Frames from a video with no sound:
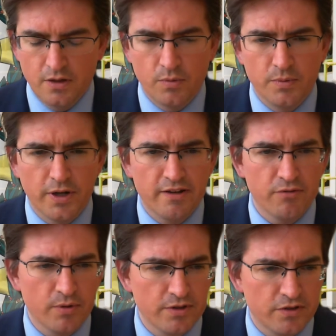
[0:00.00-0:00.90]
We want
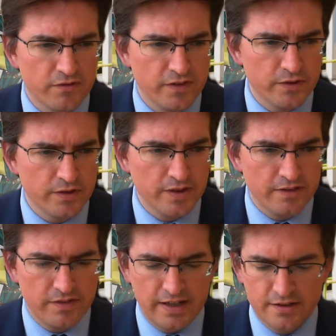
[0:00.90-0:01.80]
everyone to feel that
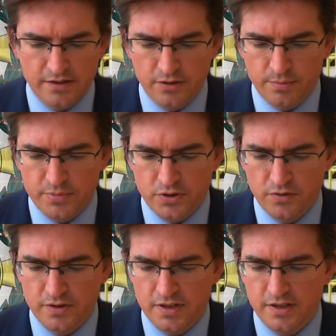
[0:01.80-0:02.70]
they've had an
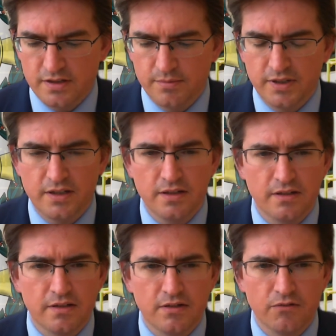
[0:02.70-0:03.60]
opportunity to be
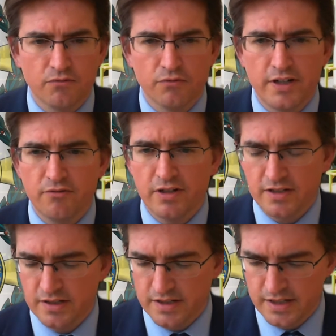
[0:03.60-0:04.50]

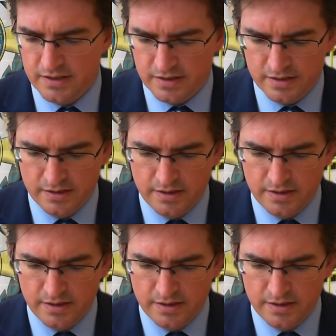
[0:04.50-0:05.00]
risk assessed,